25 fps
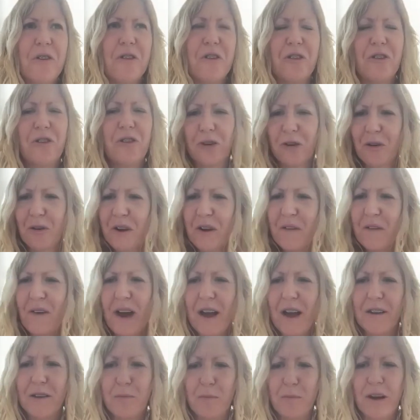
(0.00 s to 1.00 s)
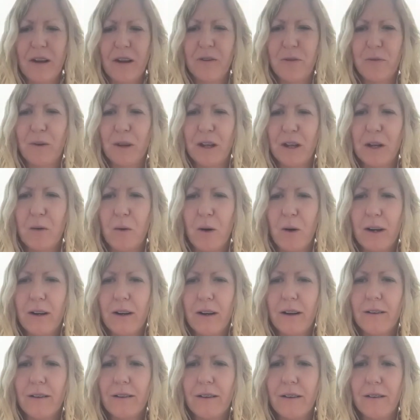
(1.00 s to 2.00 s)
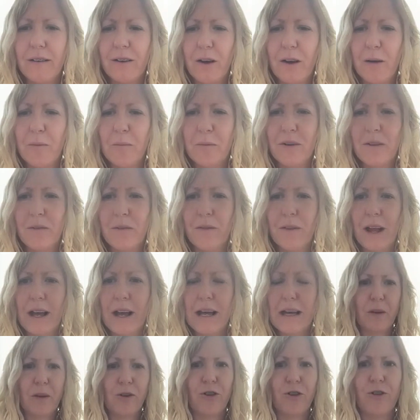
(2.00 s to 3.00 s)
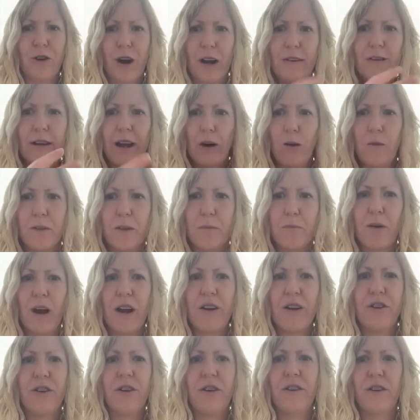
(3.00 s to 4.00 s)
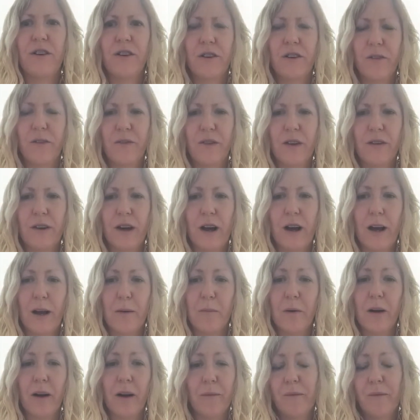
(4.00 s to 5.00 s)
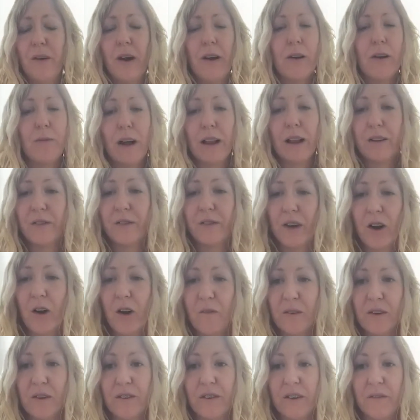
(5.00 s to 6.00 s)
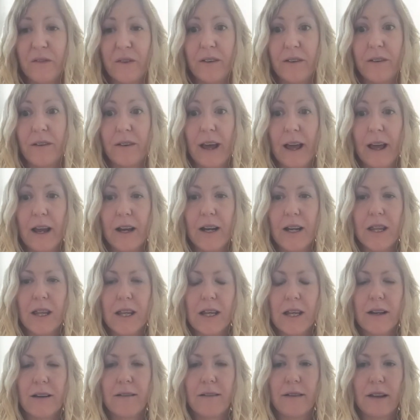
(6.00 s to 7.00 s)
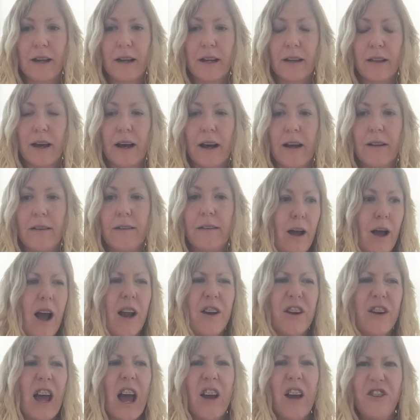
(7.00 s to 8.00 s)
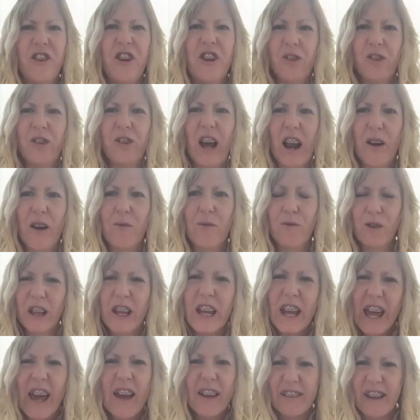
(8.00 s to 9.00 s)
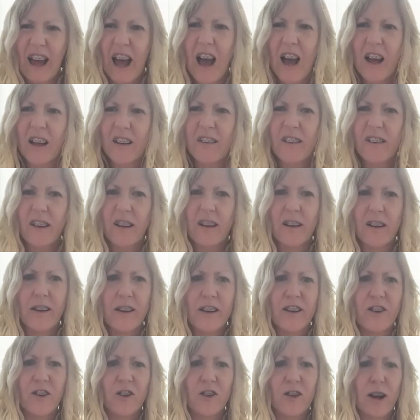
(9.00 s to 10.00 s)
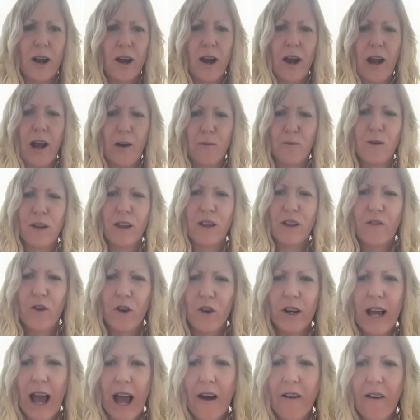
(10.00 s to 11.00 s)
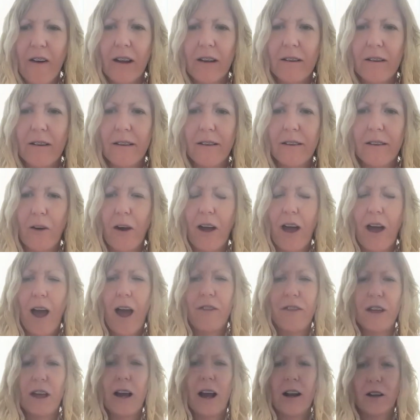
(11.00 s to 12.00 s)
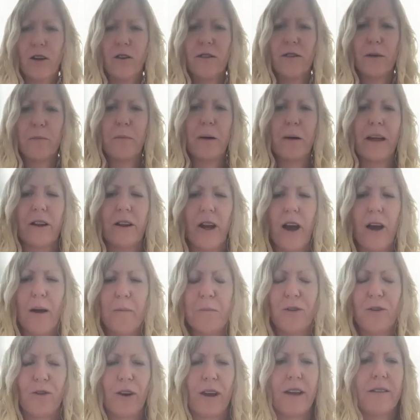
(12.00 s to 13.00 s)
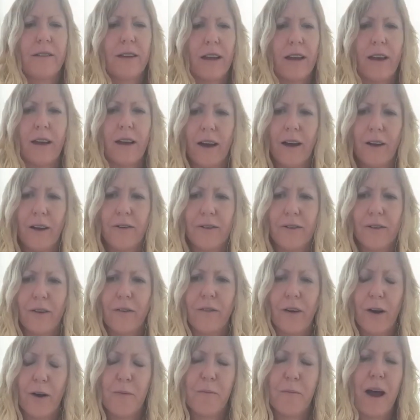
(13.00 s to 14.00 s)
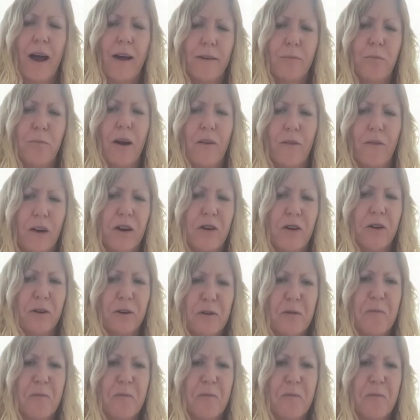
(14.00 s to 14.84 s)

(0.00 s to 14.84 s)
story of Hairspray is really quite nice in terms of, like, just trying to get over the prejudices of the time, and very relevant obviously for today and things like that. And yeah, she just kind of really kicks ass and is just a really fun character. So I think I'd love to be Tracy out of Hairspray if I could.